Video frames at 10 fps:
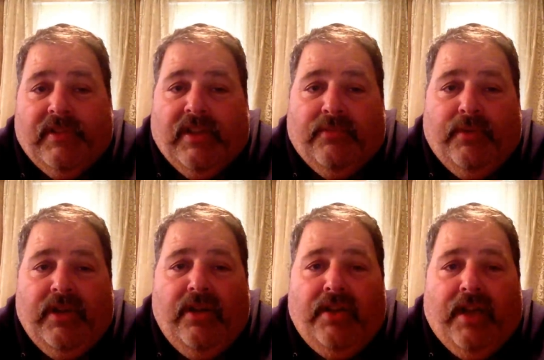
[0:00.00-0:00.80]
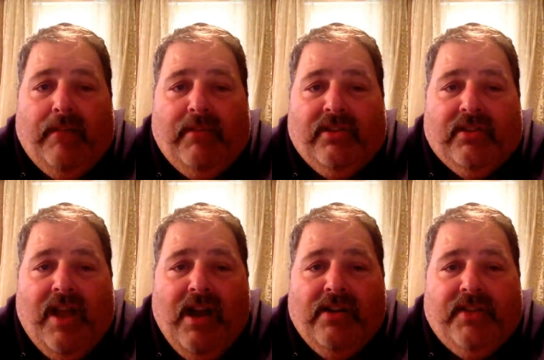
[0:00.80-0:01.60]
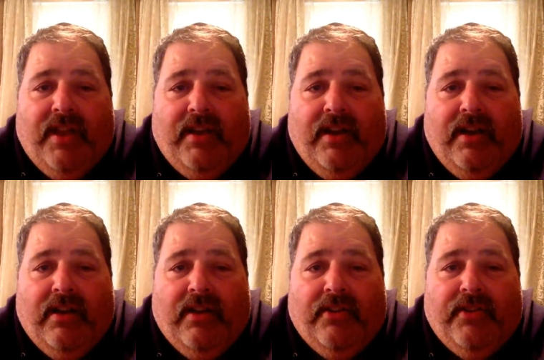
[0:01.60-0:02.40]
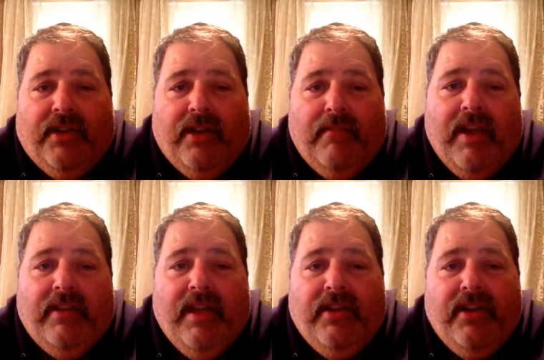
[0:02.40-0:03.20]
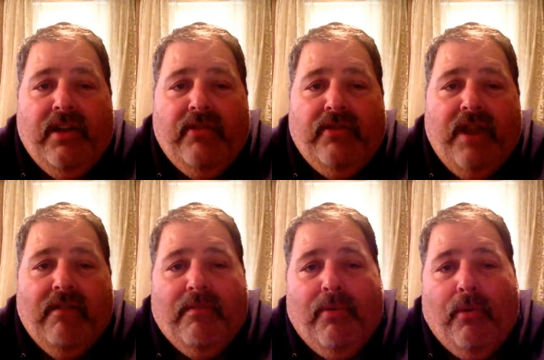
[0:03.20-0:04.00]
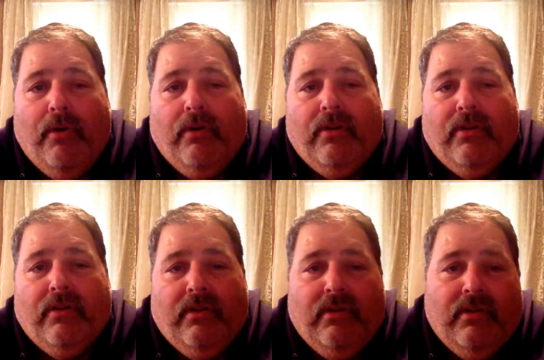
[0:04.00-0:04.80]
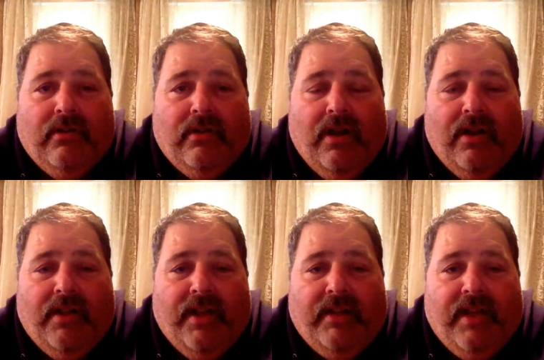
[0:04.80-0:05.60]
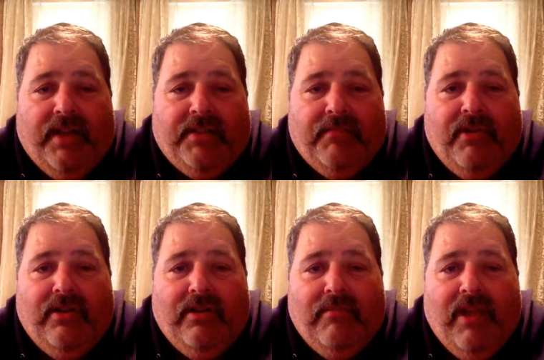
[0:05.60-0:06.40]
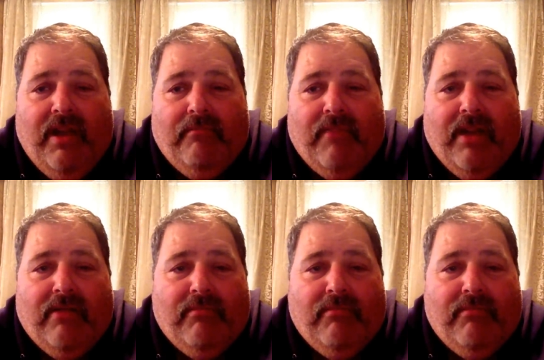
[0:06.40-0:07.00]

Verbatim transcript: uh, we know they got a bunch of liars down there because it come out in that DOJ report all that testimony about Michael